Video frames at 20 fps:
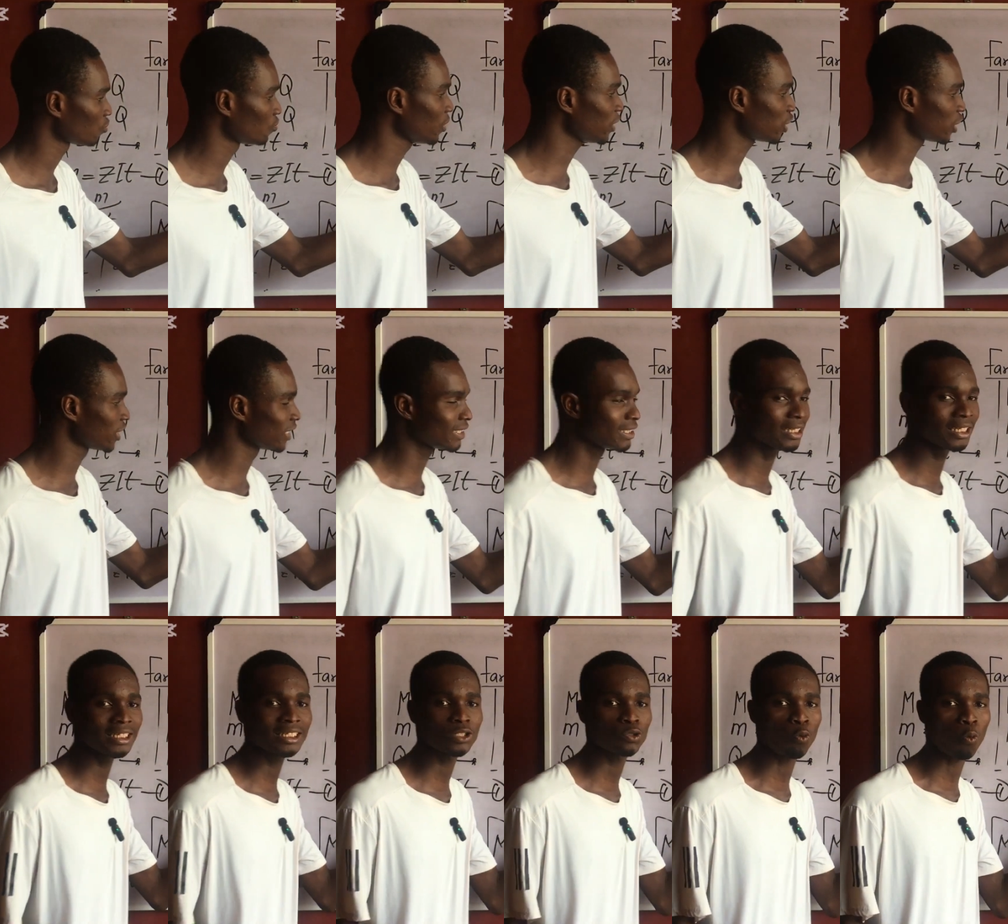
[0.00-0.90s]
which is
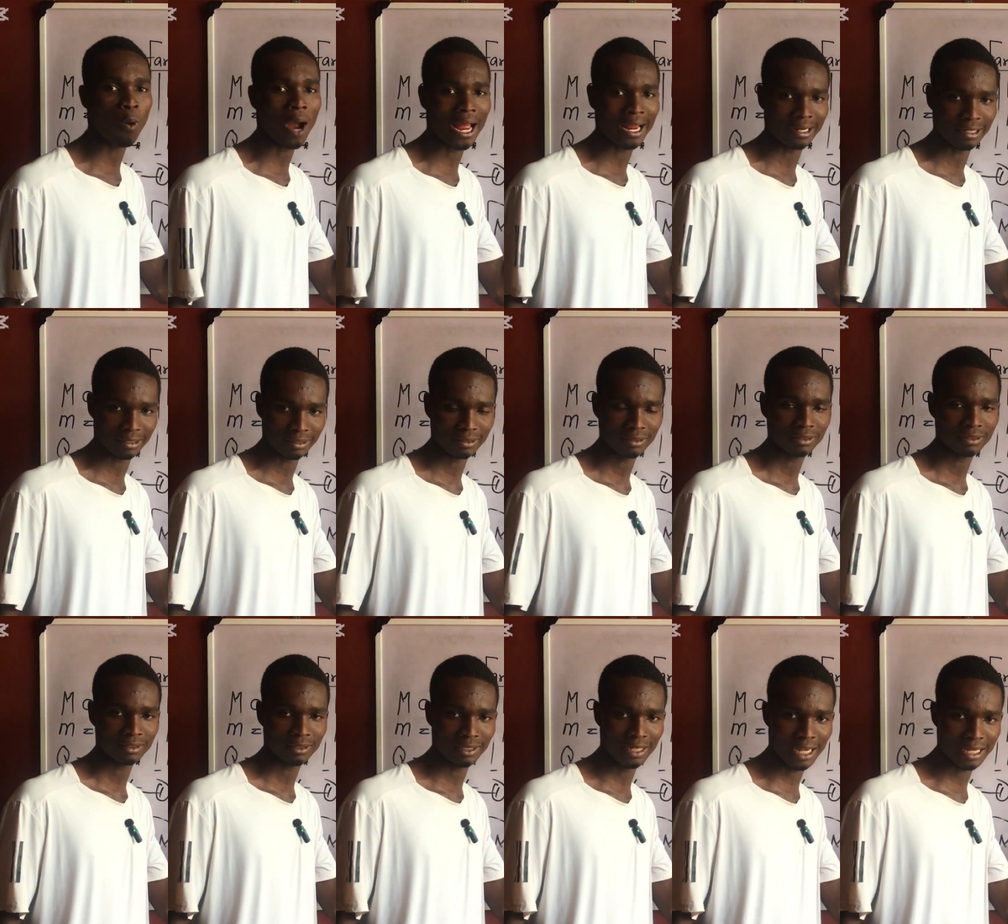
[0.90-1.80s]
this 1.
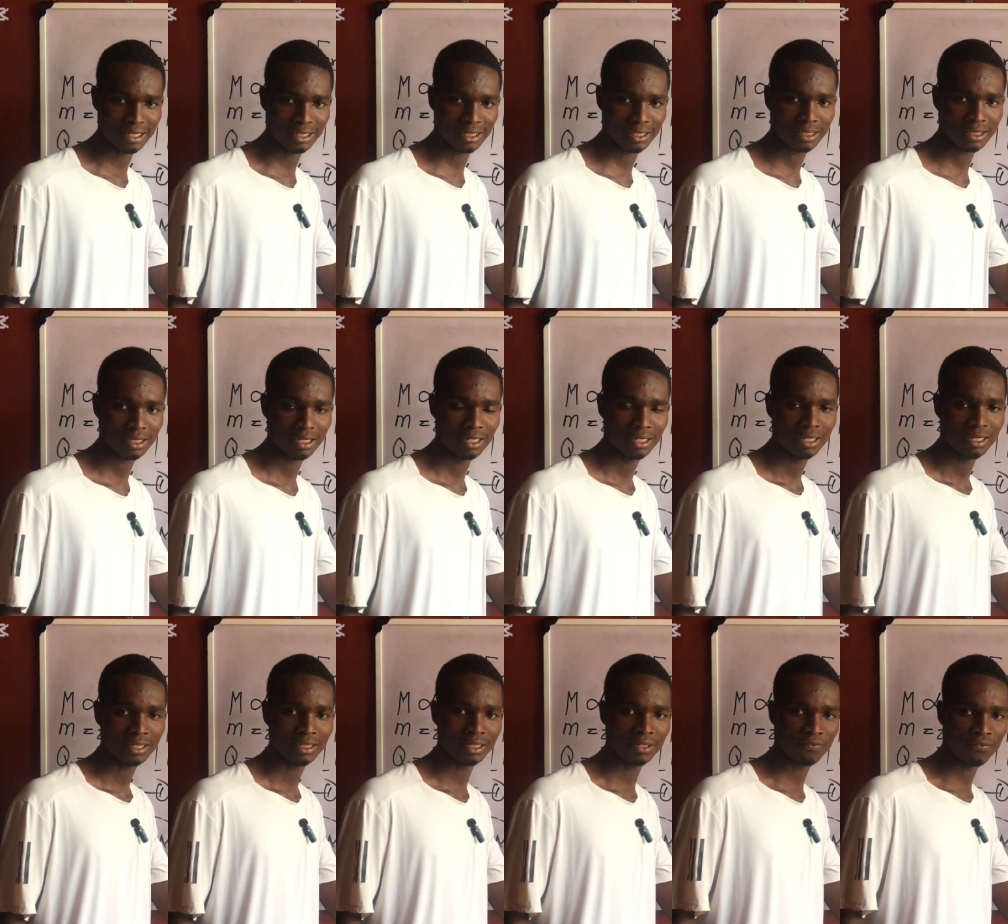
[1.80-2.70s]
Yes,
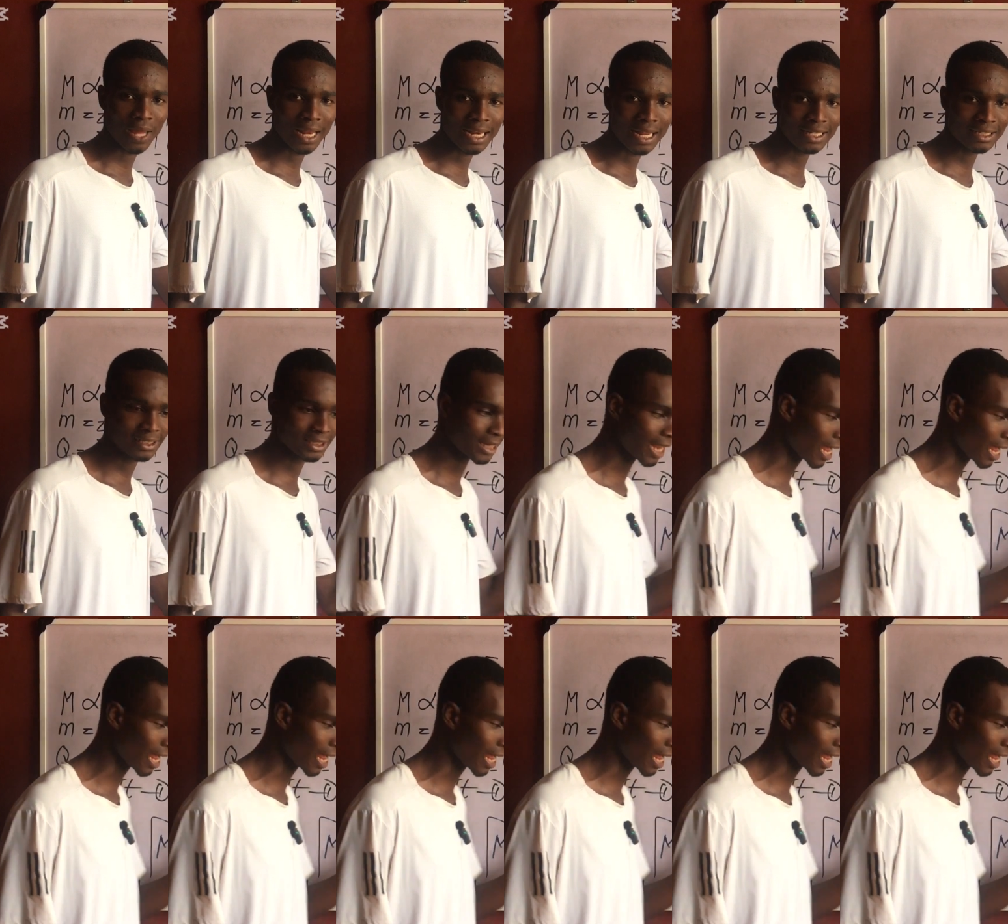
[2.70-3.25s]
the valence